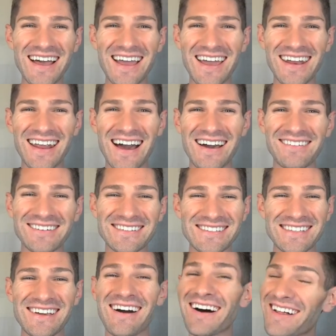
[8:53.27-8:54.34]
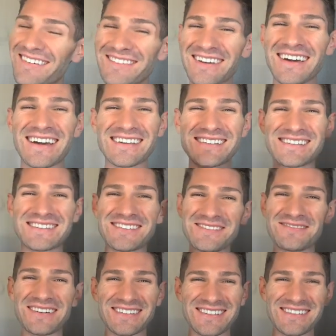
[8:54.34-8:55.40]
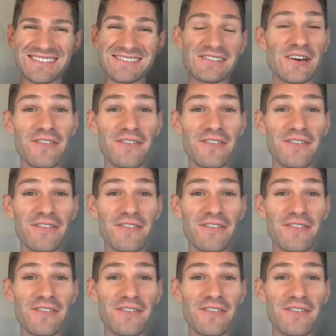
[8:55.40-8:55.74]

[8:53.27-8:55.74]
and I will see all of you guys super soon.